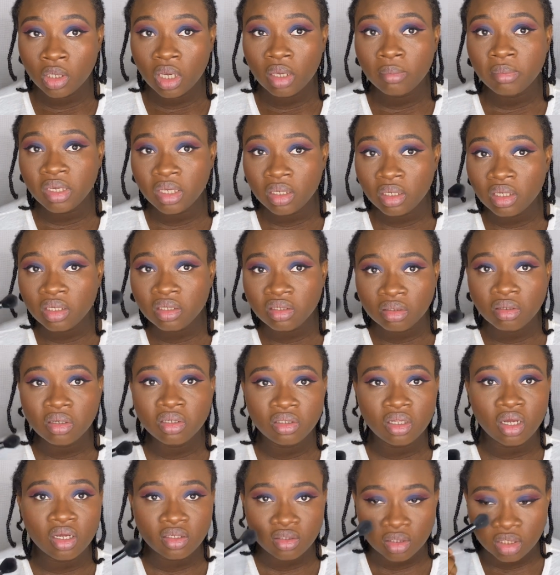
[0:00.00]
I mean, it
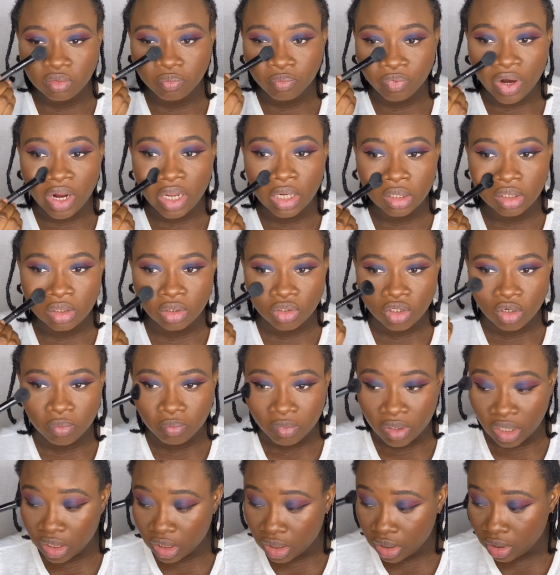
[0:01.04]
brightens up
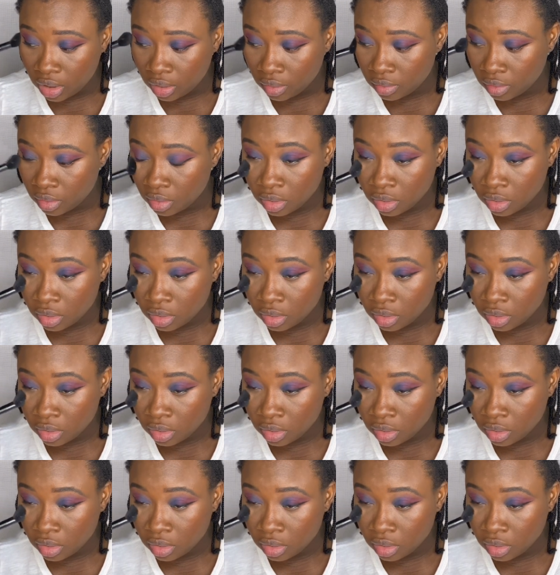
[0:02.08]
my eye.